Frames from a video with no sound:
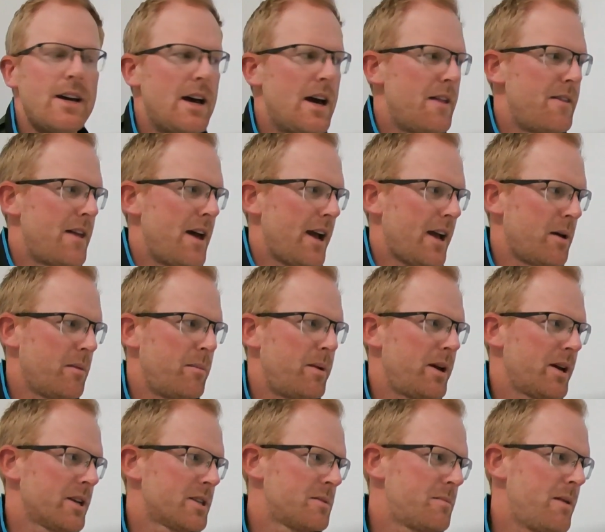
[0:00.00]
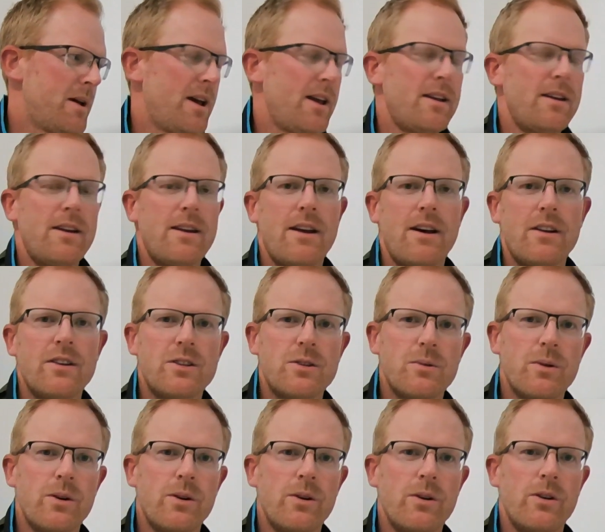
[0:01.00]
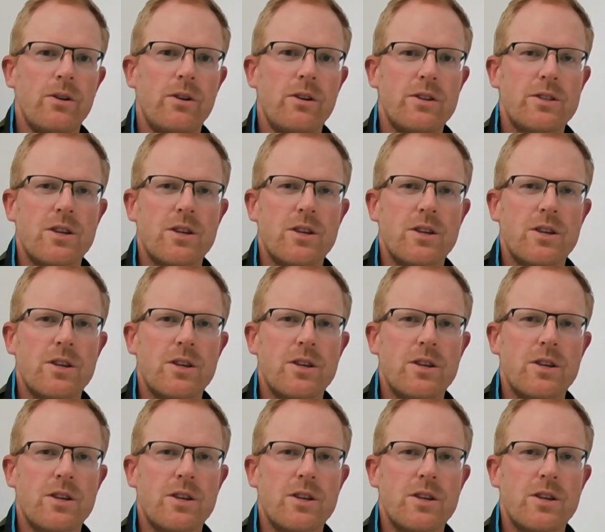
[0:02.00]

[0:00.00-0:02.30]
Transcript: And that can be expanded out to a herd.